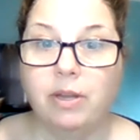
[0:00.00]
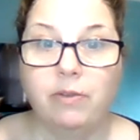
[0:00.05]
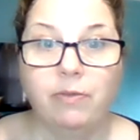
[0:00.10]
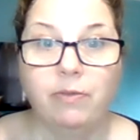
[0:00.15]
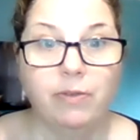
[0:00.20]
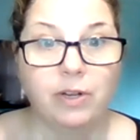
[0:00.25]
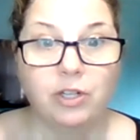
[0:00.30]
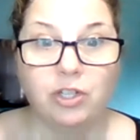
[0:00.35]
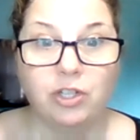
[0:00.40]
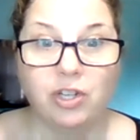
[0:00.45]
that you
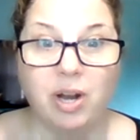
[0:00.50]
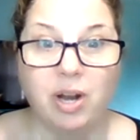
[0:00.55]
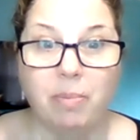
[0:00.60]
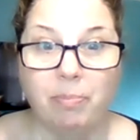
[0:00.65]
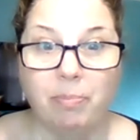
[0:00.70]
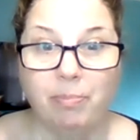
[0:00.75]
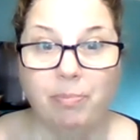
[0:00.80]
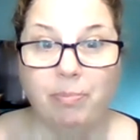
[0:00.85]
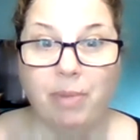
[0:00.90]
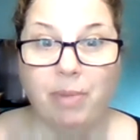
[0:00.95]
finish it
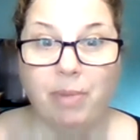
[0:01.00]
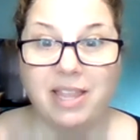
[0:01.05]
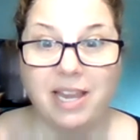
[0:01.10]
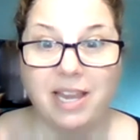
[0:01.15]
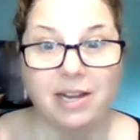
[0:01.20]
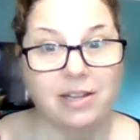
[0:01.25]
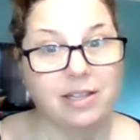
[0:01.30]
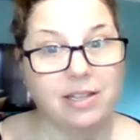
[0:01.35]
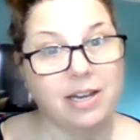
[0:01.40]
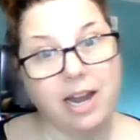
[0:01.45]
up by
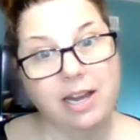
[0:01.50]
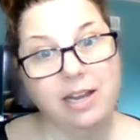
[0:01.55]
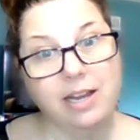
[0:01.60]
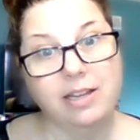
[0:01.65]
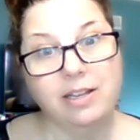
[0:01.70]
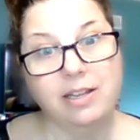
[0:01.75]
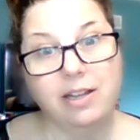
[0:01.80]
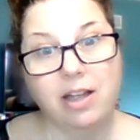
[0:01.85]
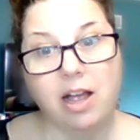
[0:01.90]
the end of the day.